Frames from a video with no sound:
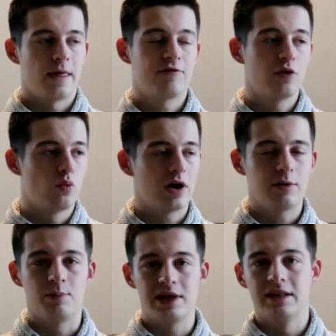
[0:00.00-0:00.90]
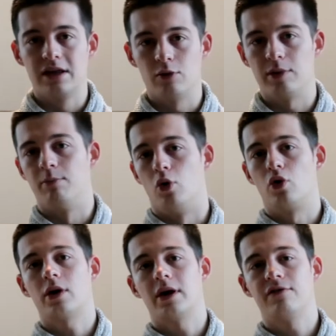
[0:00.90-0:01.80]
if you want to be a little bit
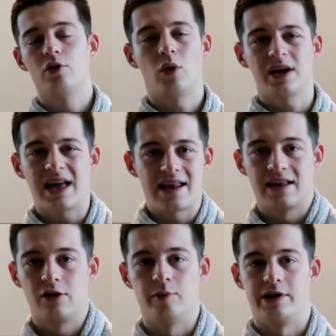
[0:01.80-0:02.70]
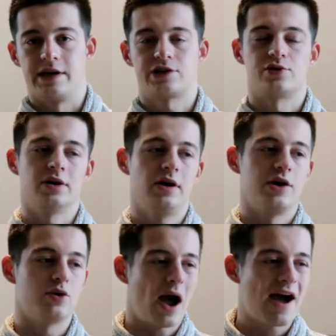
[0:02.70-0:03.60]
more, if you want to get a little bit extra,
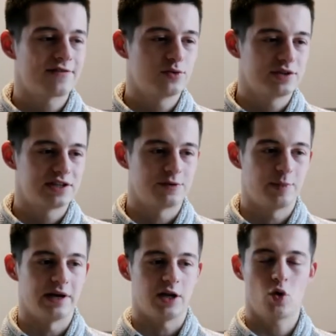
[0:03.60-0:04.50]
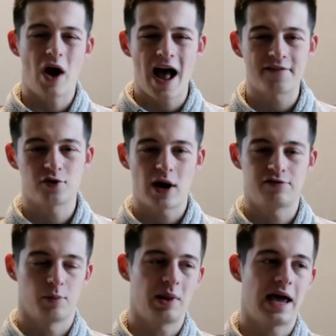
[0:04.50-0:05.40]
you have to anticipate, you have to
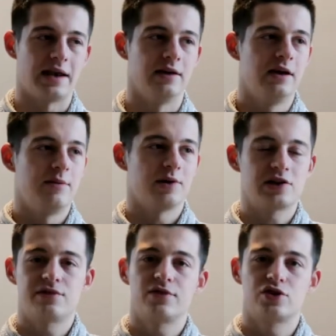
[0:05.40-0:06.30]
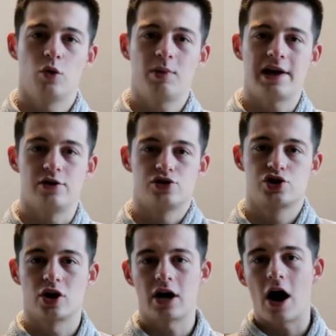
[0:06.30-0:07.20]
have a plan. Because if there's no plan, you're
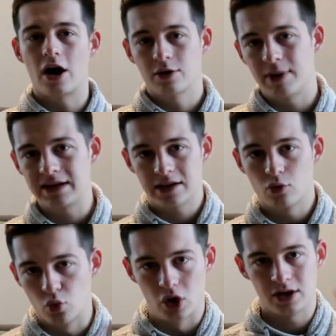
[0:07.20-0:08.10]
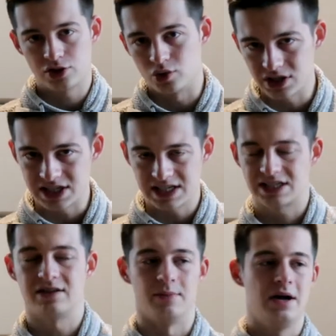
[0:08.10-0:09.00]
just going to automatically roll into the
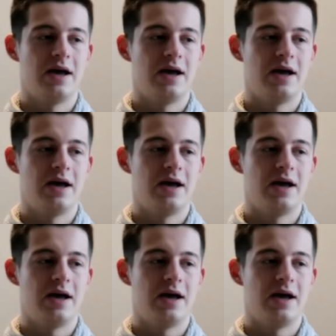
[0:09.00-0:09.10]
system.